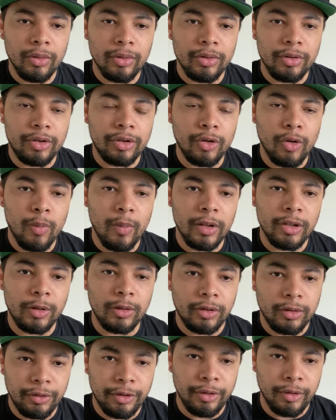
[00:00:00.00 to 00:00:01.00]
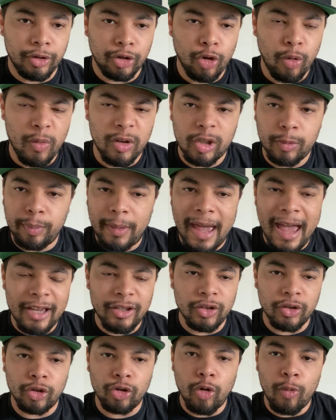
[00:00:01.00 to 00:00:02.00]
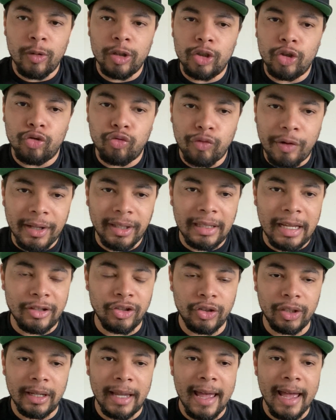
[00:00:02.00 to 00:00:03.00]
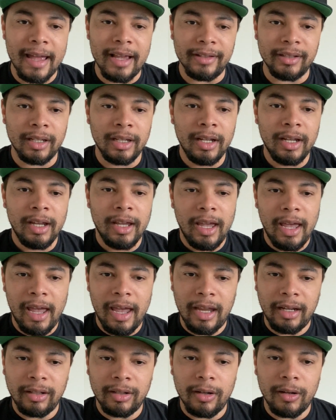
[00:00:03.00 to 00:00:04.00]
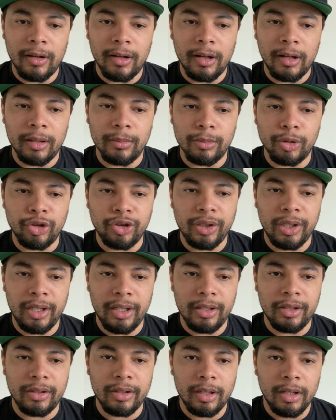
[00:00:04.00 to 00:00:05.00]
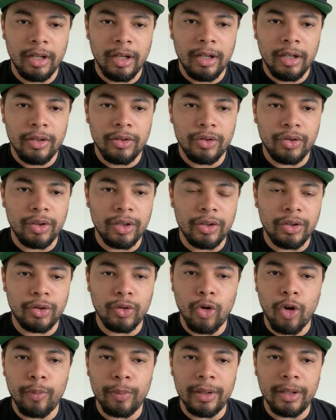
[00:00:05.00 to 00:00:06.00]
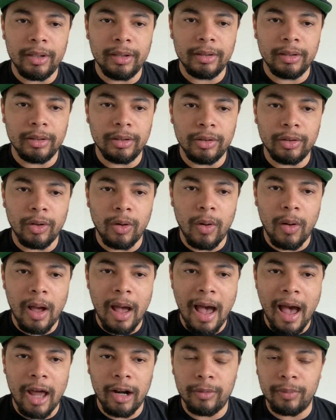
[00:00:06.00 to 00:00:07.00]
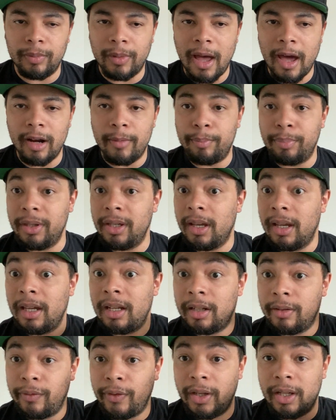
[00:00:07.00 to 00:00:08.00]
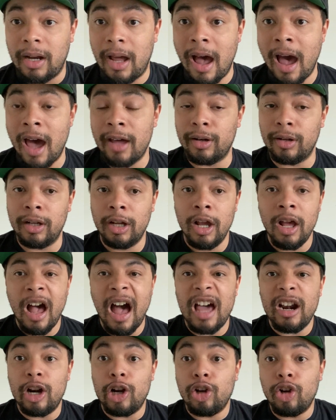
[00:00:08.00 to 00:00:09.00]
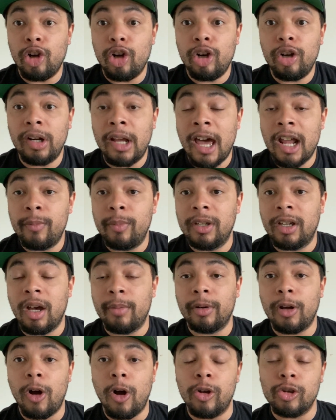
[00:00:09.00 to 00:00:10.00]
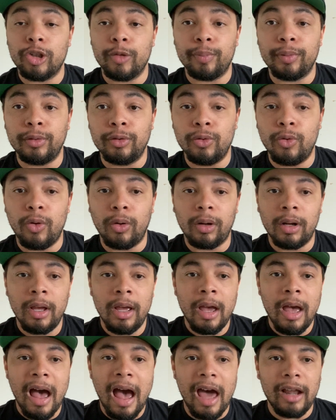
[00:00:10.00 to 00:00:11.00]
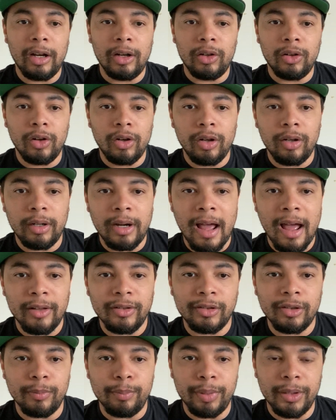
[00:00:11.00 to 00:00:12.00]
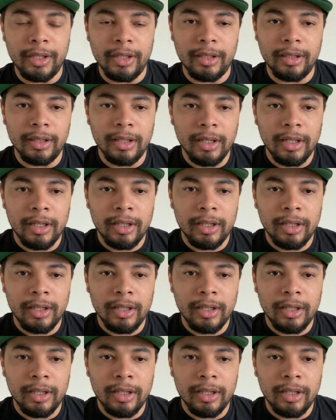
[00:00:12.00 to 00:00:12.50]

so much passion, so much grit that she has. And she's taught me, how to be an innovator, how to learn how to become an entrepreneur, how to learn how to be,